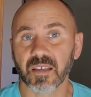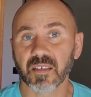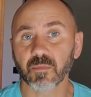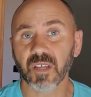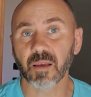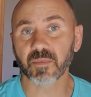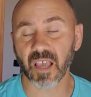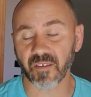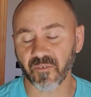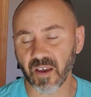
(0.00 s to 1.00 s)
Sometimes
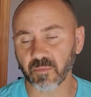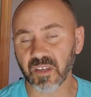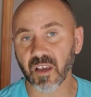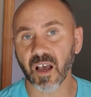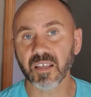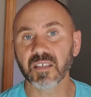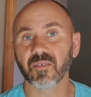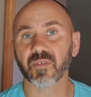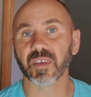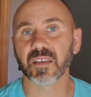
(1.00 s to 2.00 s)
I've found because
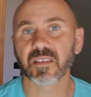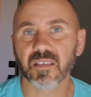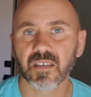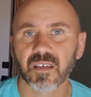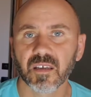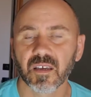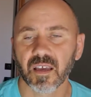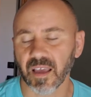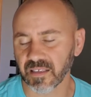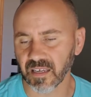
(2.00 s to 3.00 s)
of this,
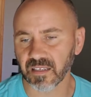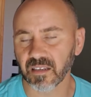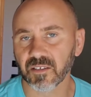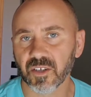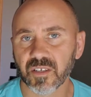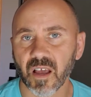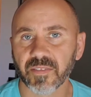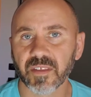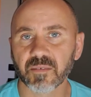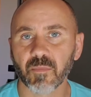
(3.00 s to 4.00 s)
as I did just
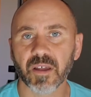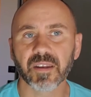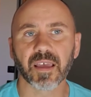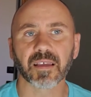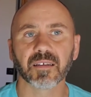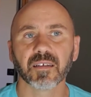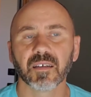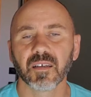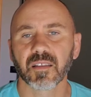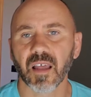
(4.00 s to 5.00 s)
on this Monday,
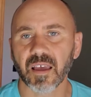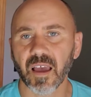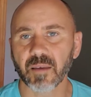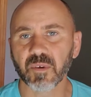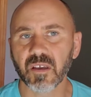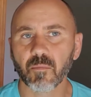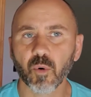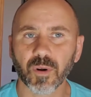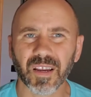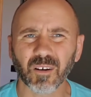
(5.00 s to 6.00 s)
that I become
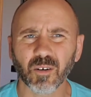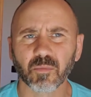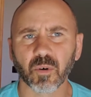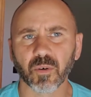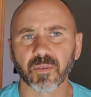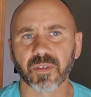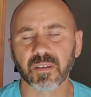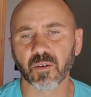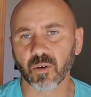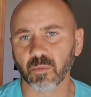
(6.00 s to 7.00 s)
more irritable
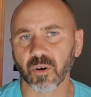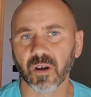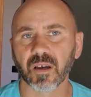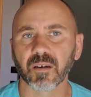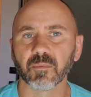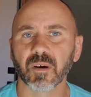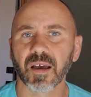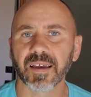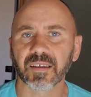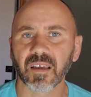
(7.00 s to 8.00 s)
than normal.
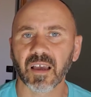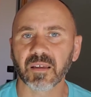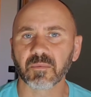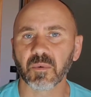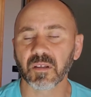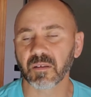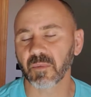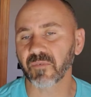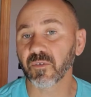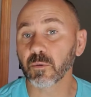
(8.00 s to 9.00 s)

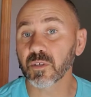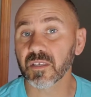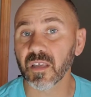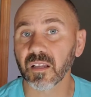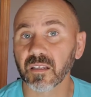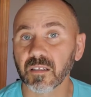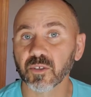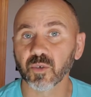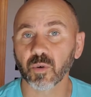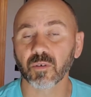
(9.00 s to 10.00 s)
My fuse is a little
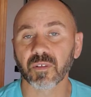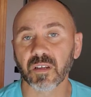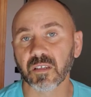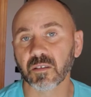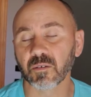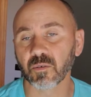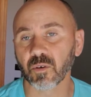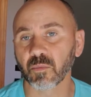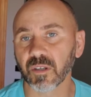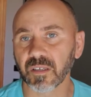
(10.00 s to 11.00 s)
shorter than it
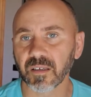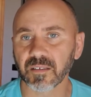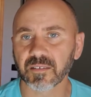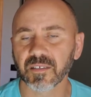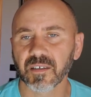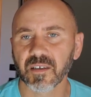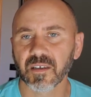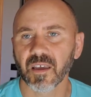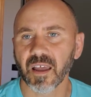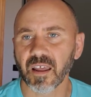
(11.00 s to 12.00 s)
normally is,
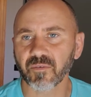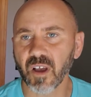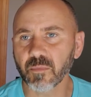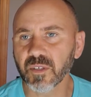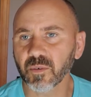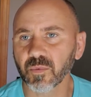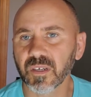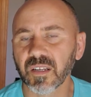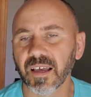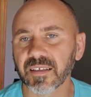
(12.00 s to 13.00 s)
and I've come to
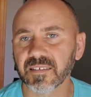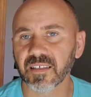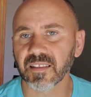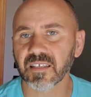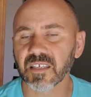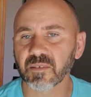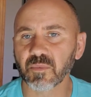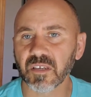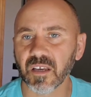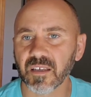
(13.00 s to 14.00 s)
realize that this is
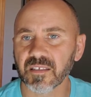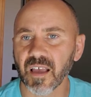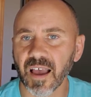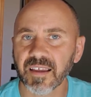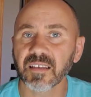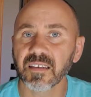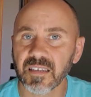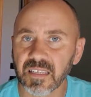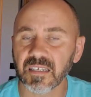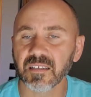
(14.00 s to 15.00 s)
because I
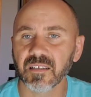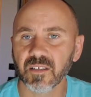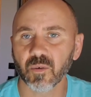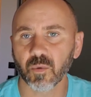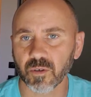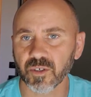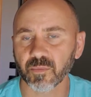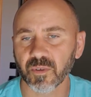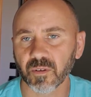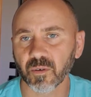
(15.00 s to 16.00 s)
need to
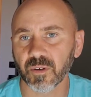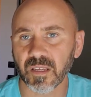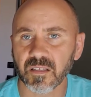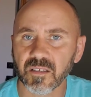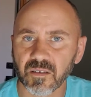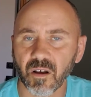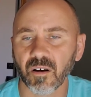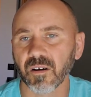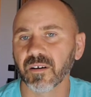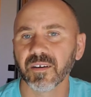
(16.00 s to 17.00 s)
worship the Lord in
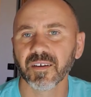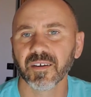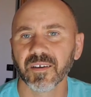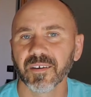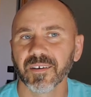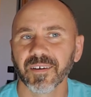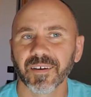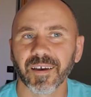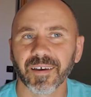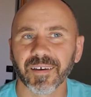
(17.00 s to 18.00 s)
song.
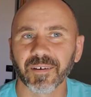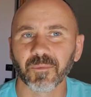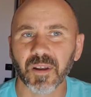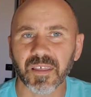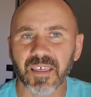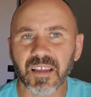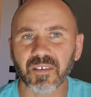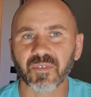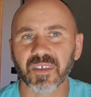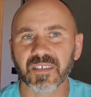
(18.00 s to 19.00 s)
When I think
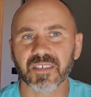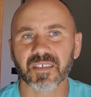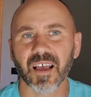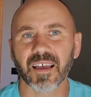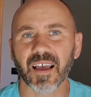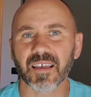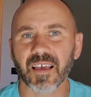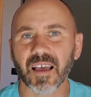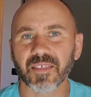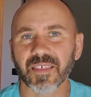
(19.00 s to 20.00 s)
of this,
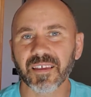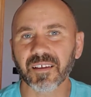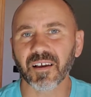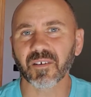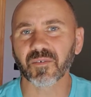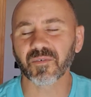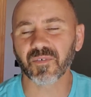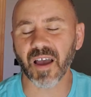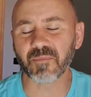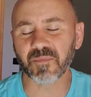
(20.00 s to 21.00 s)

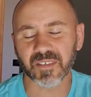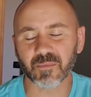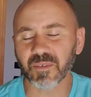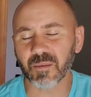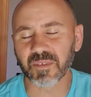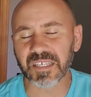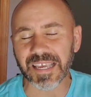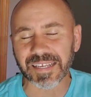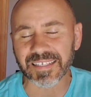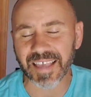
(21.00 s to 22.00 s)
I'm sometimes the
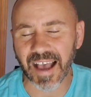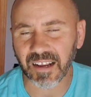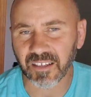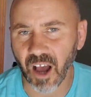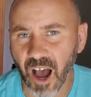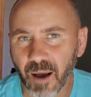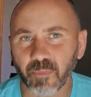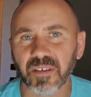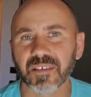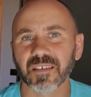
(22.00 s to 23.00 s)
exact
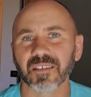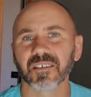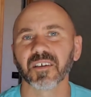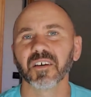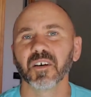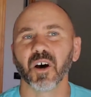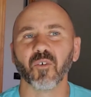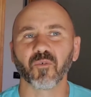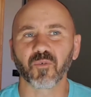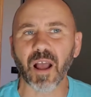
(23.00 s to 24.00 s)
opposite
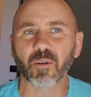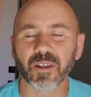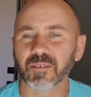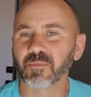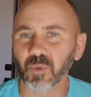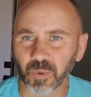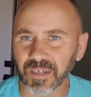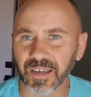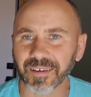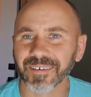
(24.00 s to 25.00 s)
of Fraulein
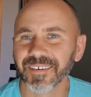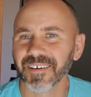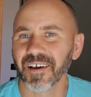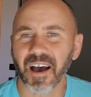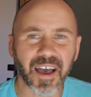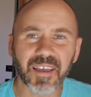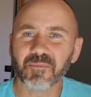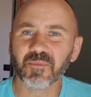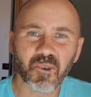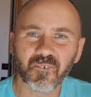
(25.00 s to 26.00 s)
Maria. I
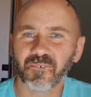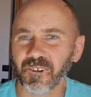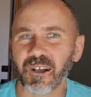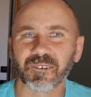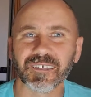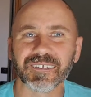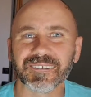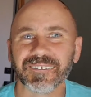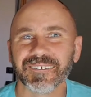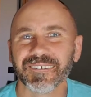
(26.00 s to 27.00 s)
am no
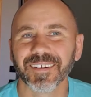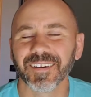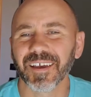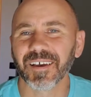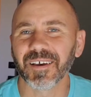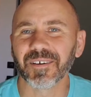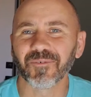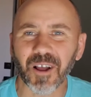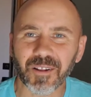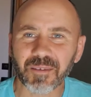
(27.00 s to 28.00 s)
Fraulein.
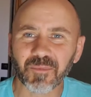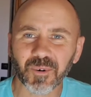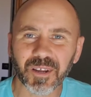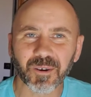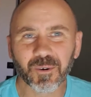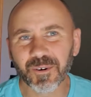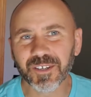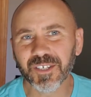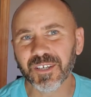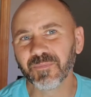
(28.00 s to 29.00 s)
Fraulein Maria, who
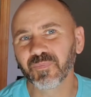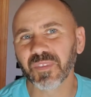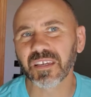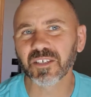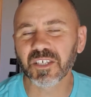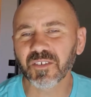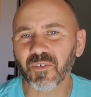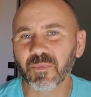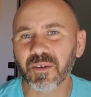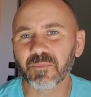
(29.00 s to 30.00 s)
is she? She's
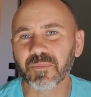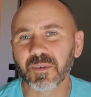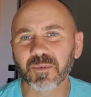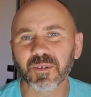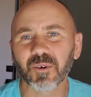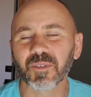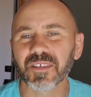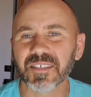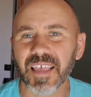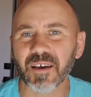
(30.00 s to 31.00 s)
from the musical, The
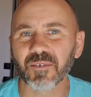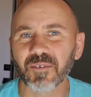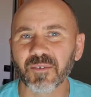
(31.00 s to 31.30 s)
Sound